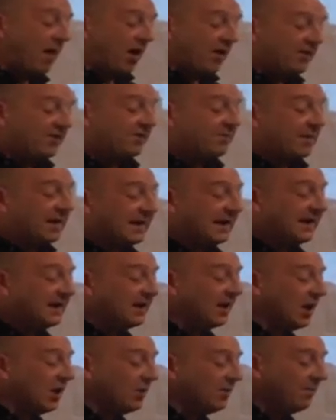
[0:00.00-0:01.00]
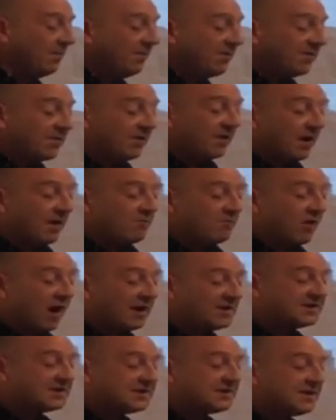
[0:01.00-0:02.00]
our spinning looms and
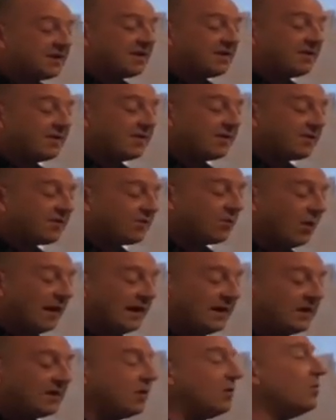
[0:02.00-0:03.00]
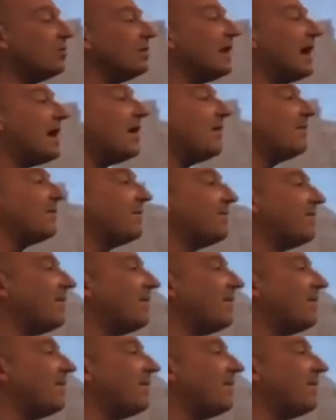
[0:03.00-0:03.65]
rushed to the sweet cool air of the